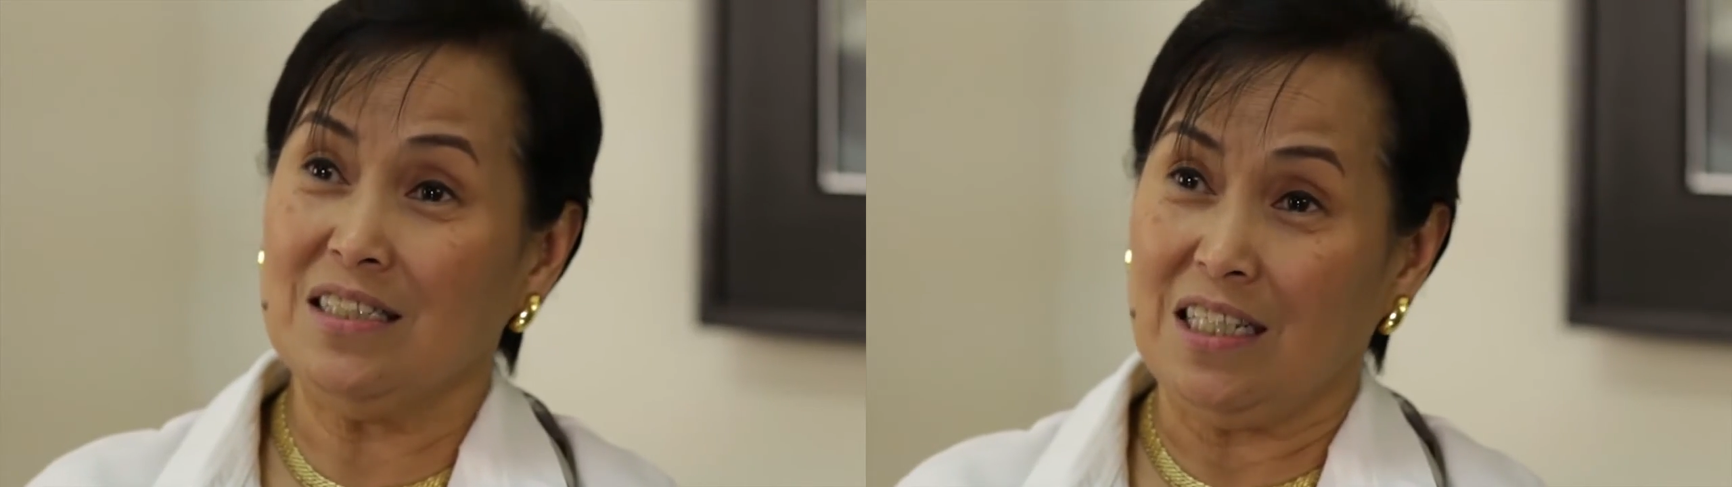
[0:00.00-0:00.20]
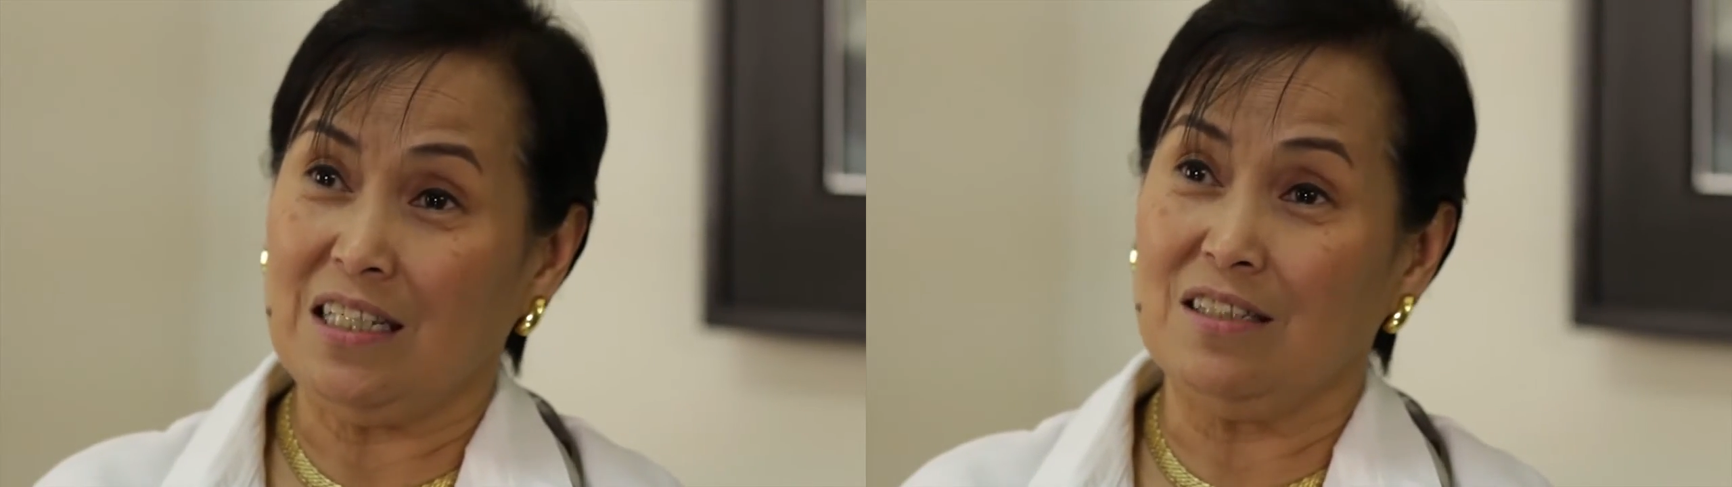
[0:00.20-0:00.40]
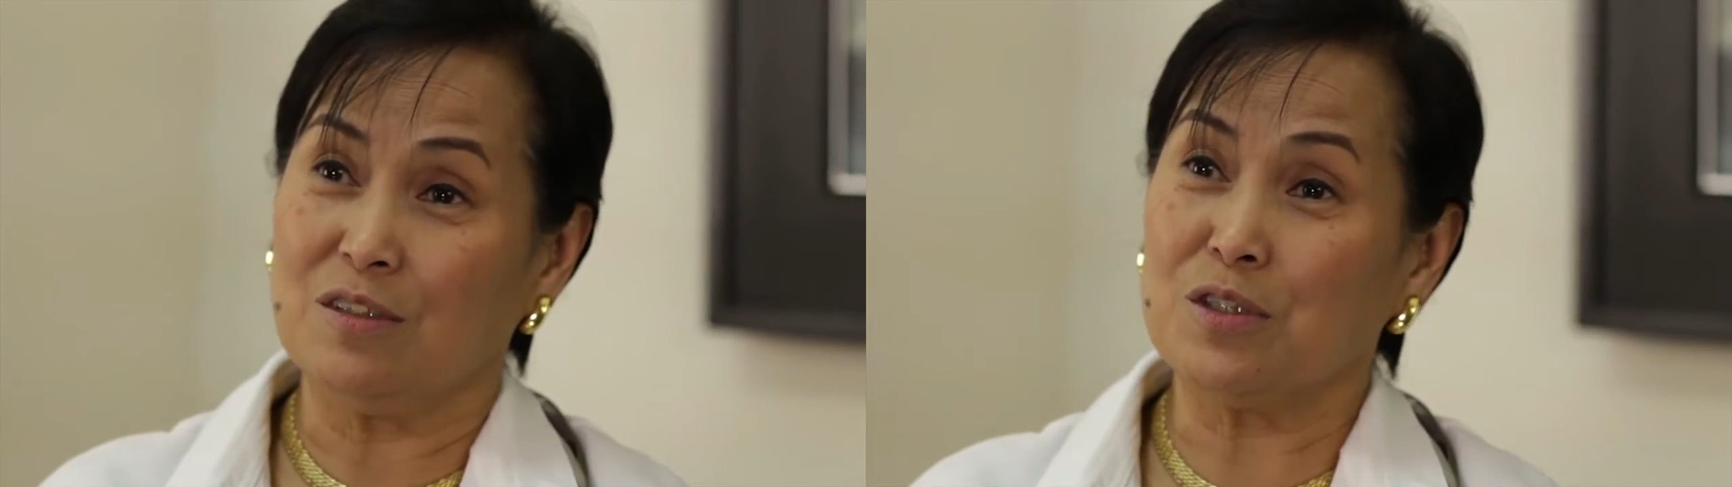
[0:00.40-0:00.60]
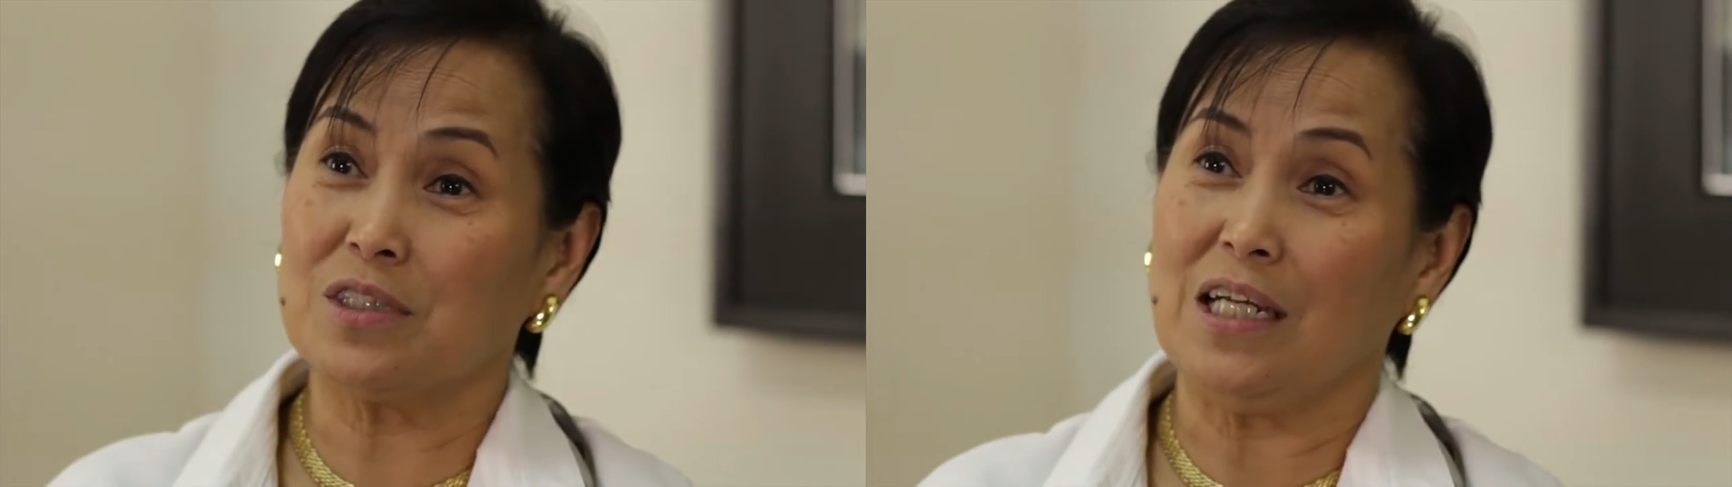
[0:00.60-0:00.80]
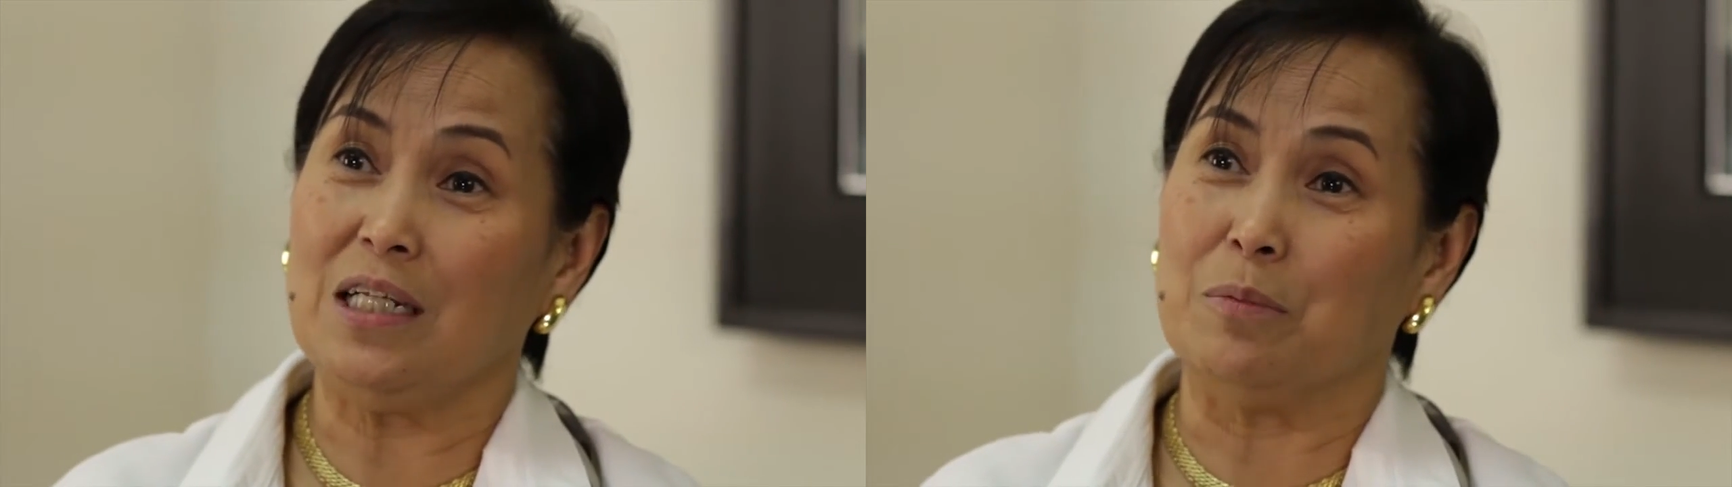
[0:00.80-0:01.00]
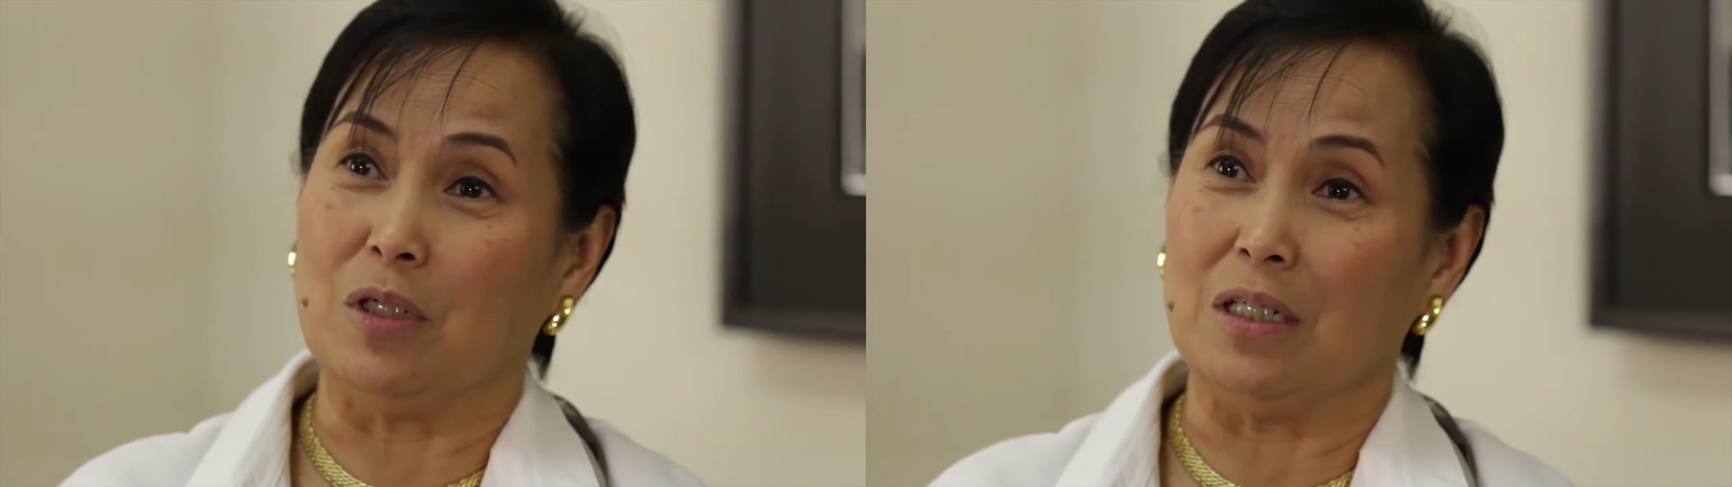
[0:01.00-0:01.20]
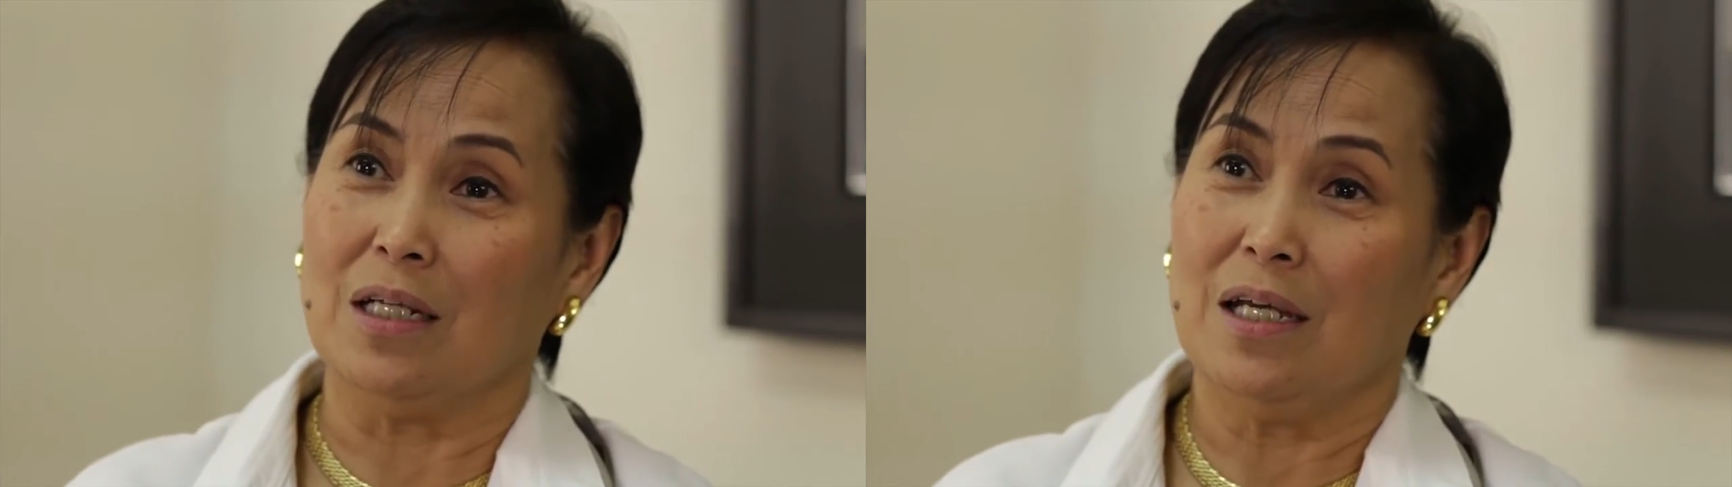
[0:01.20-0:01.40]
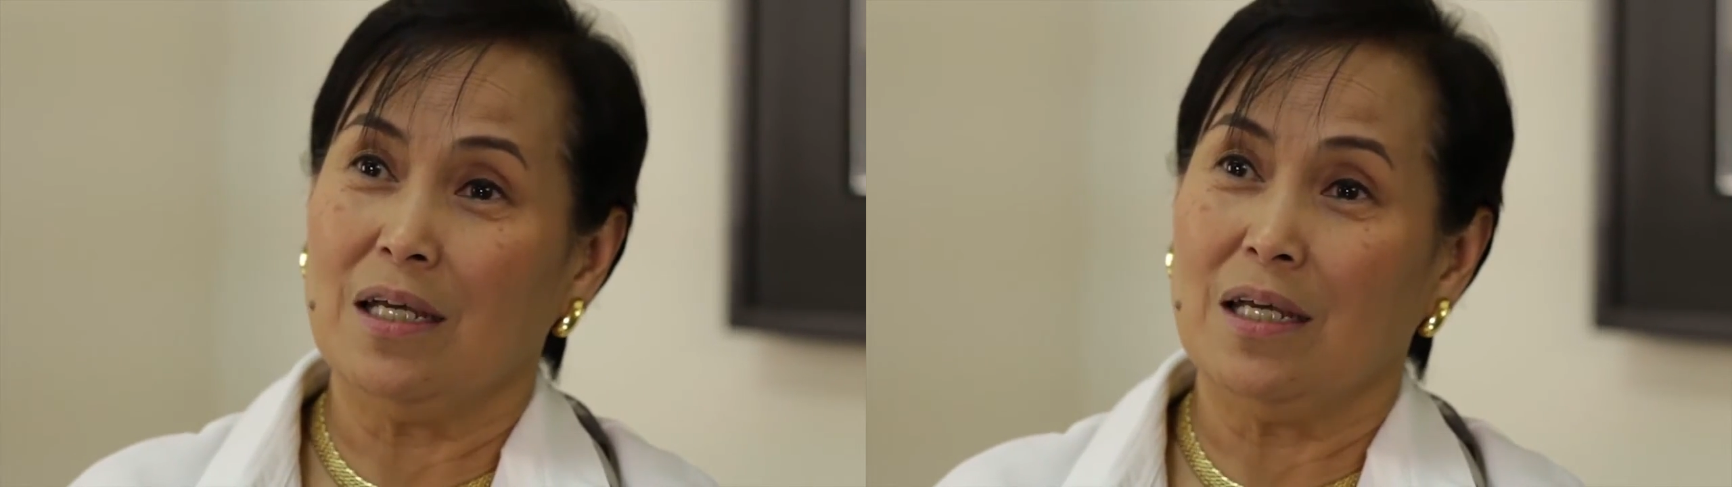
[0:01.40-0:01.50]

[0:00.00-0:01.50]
indeed sustainable